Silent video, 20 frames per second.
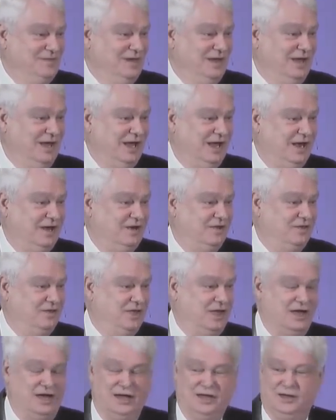And
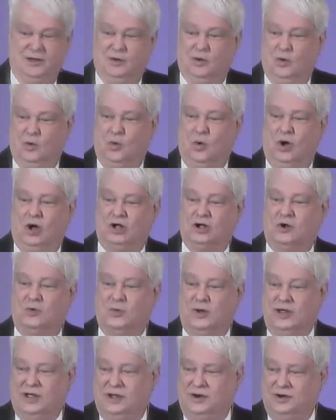they walk
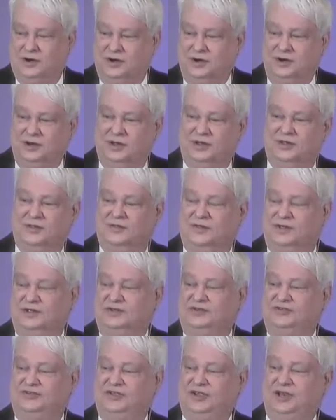around the
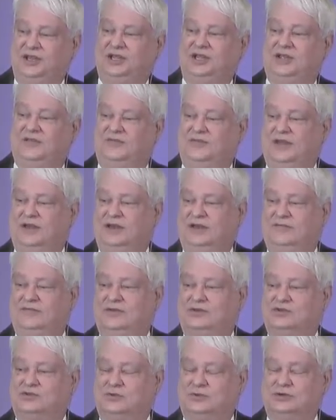city if they live
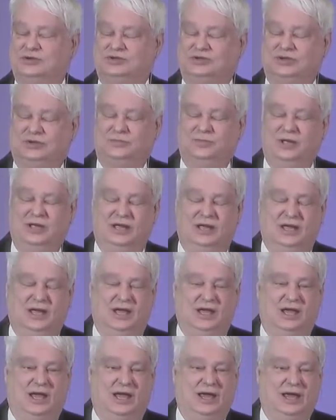in Jerusalem,
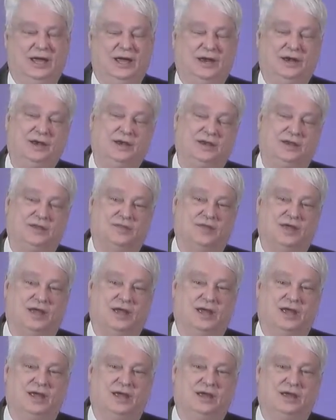and
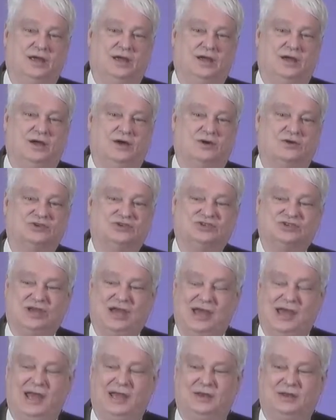they are
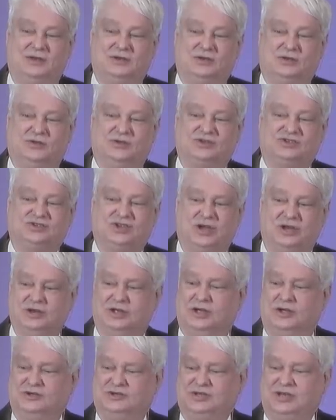sad until the sun
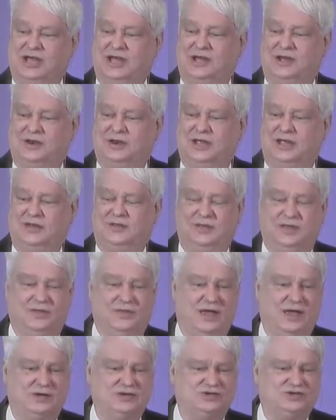goes down, and then
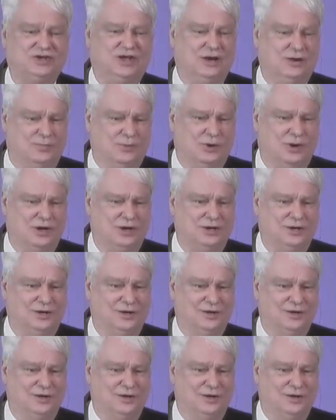they celebrate